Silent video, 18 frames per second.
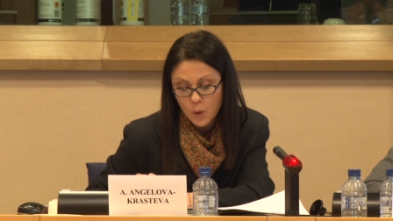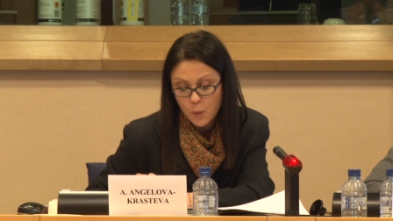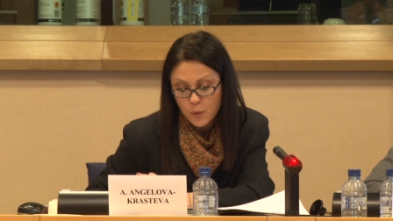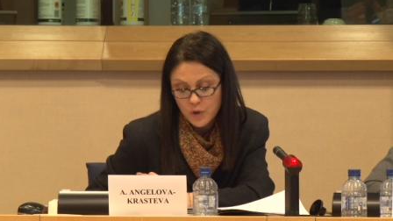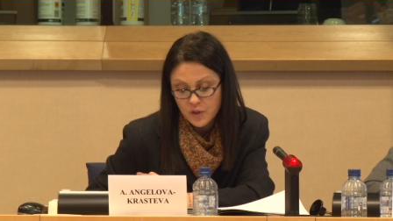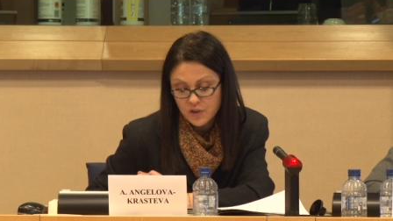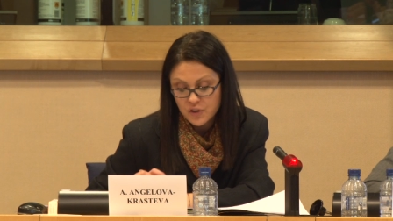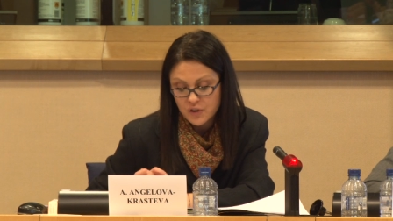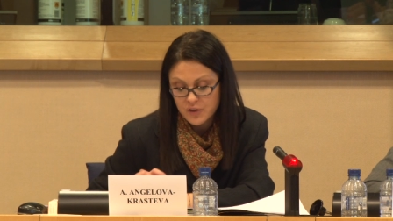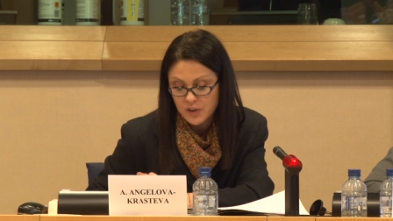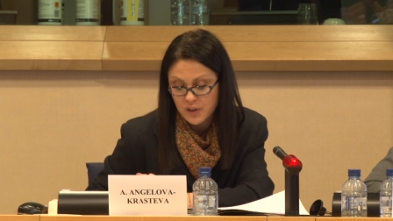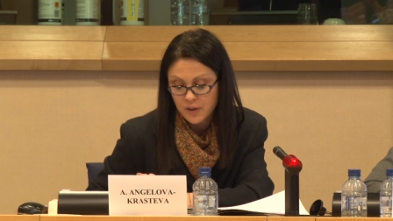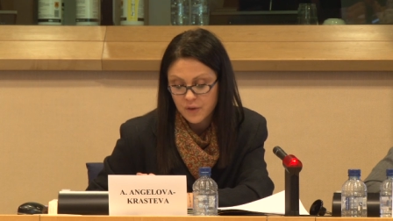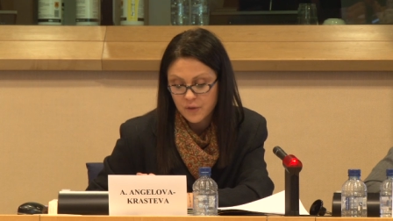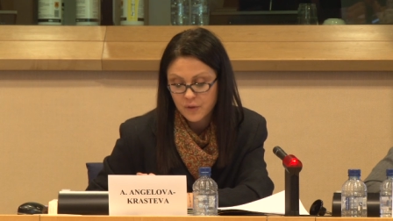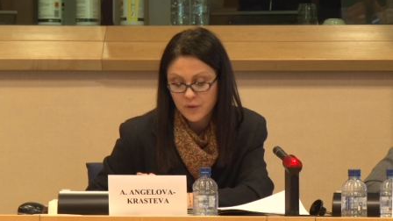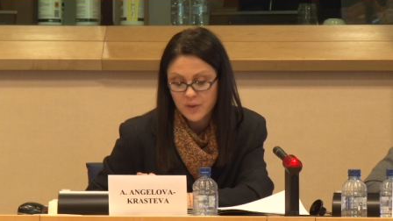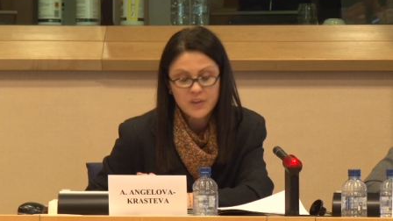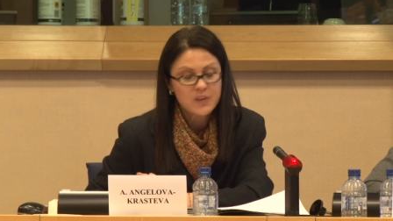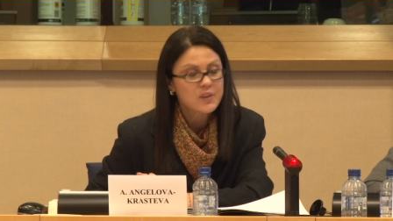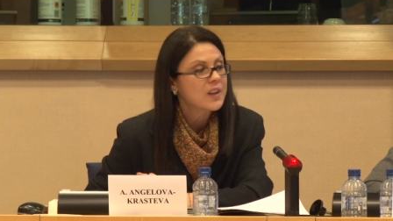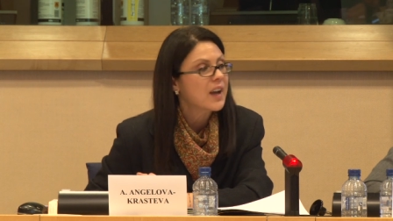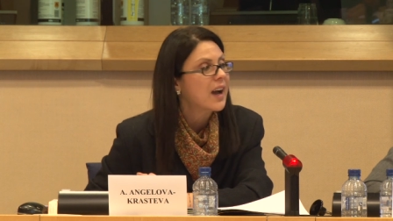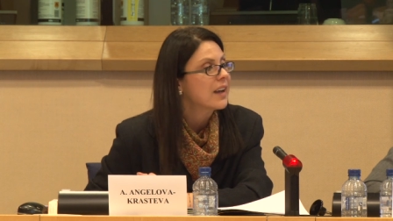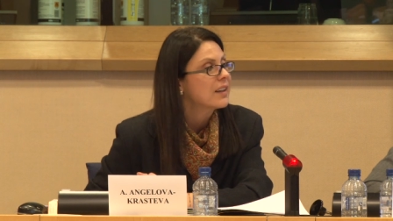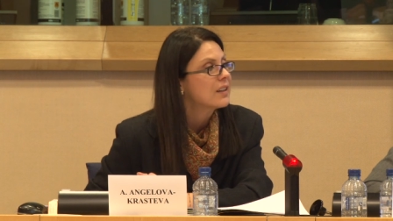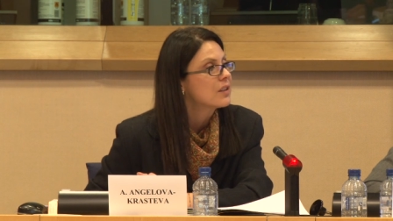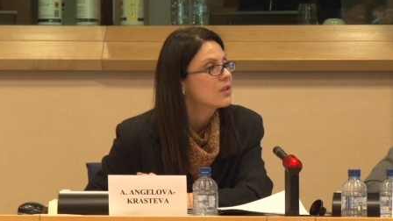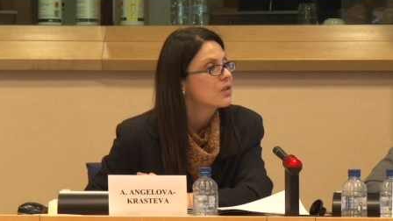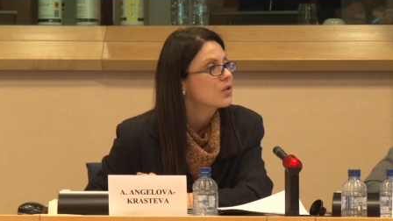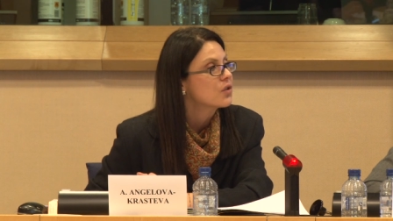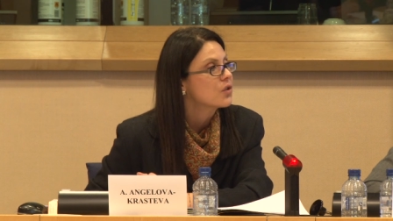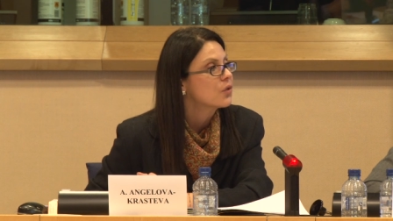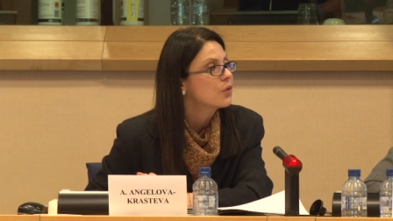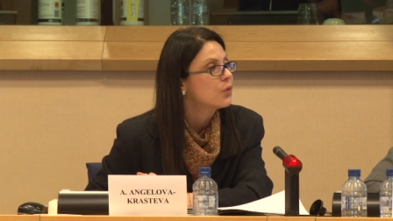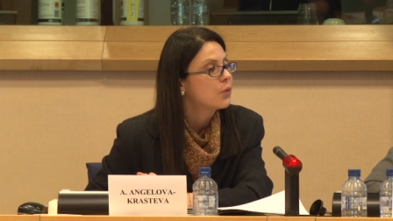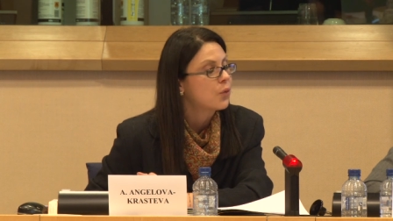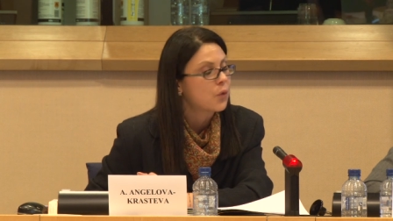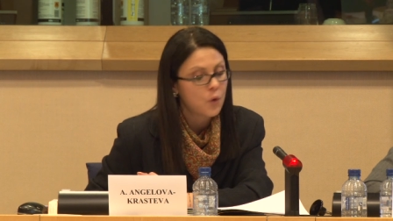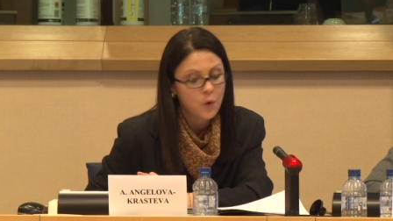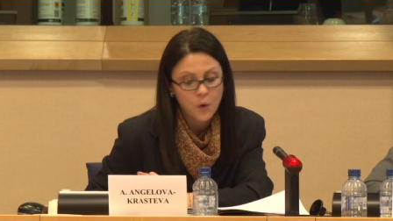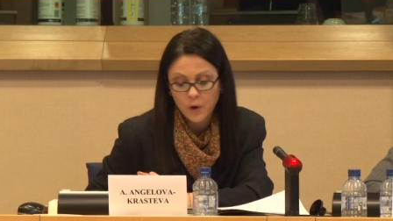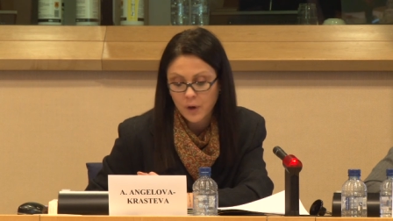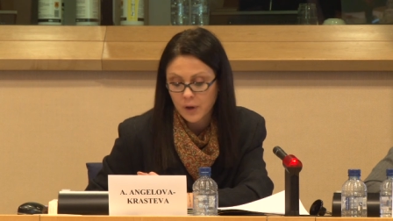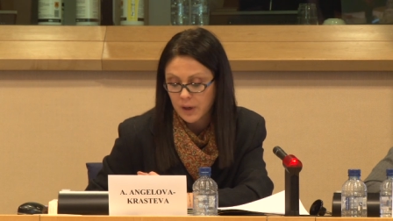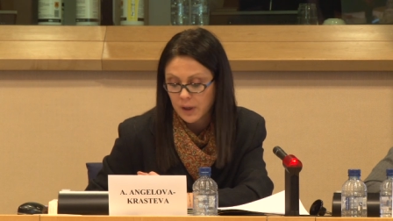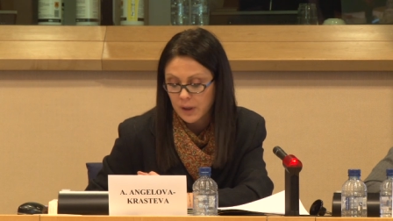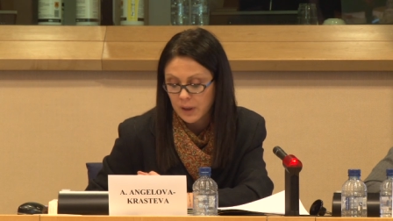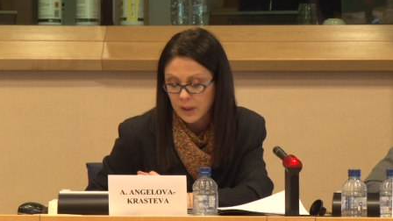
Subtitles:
which serve as guidance for